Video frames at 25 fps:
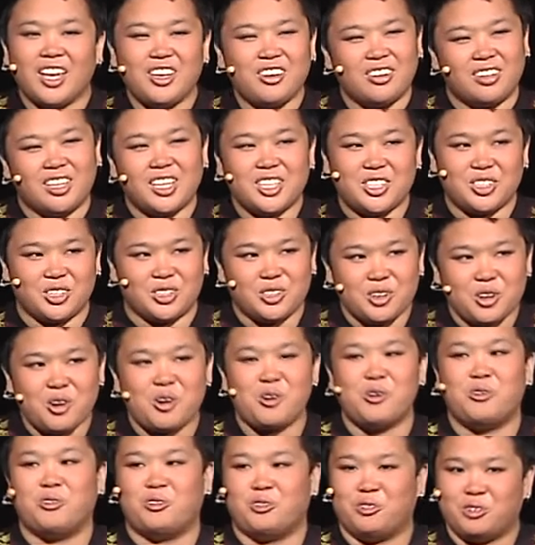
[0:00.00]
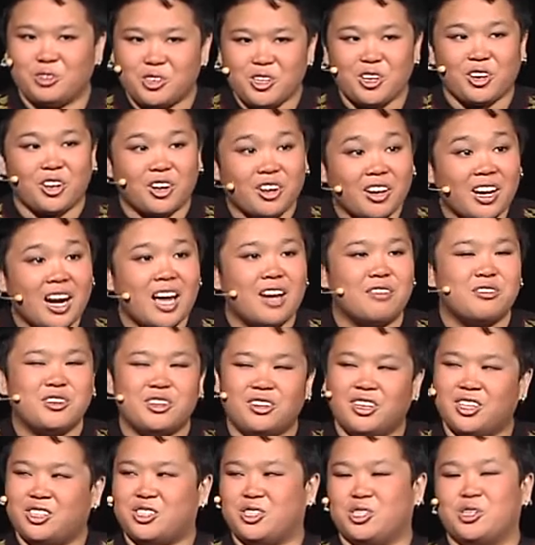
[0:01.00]
and you need to know your
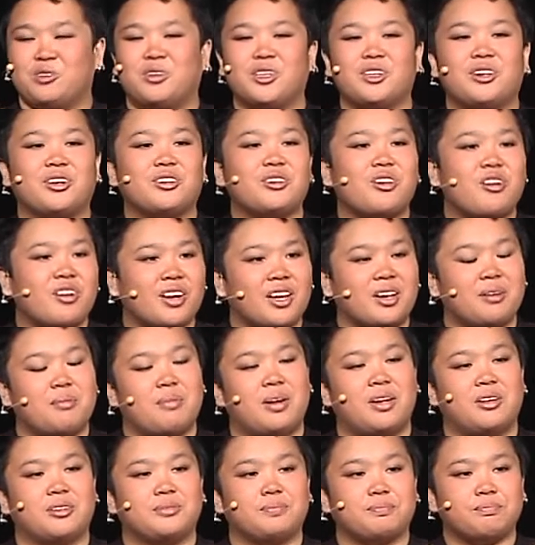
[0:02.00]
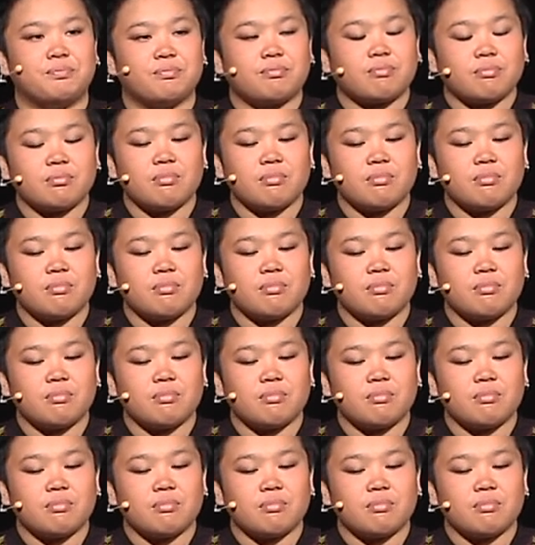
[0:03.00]
craft. You need to know what you're talking about.